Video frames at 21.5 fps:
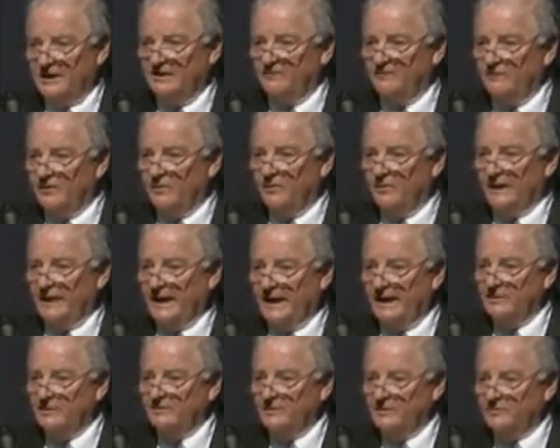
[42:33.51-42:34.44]
even though it
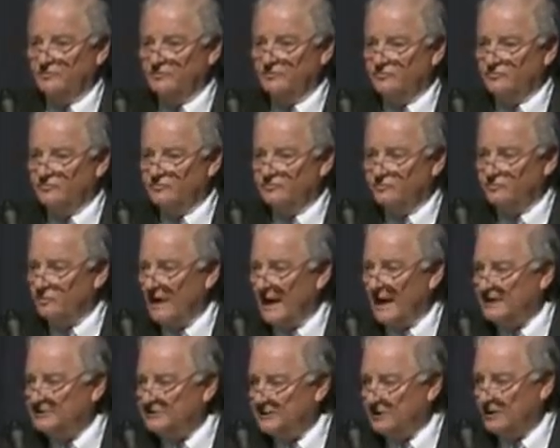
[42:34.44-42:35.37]
ended
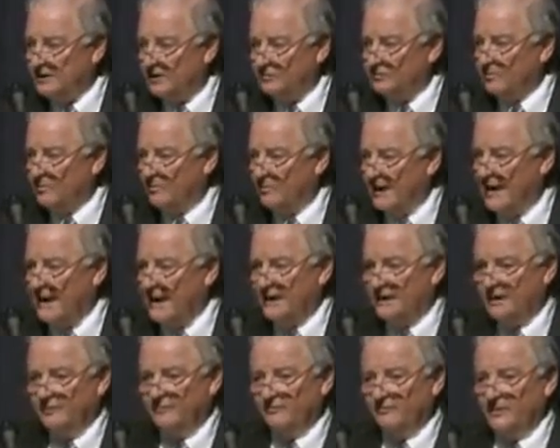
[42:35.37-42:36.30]
tragically or
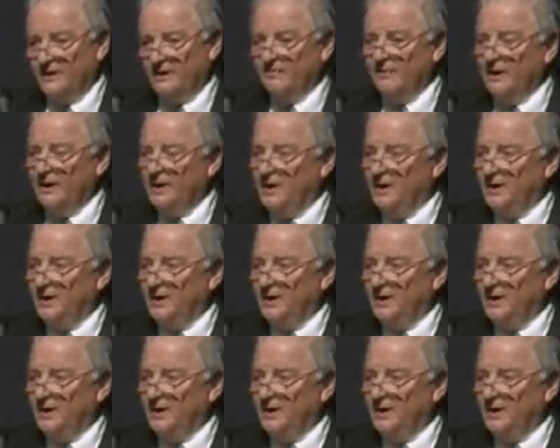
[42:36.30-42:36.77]
traumatically for him,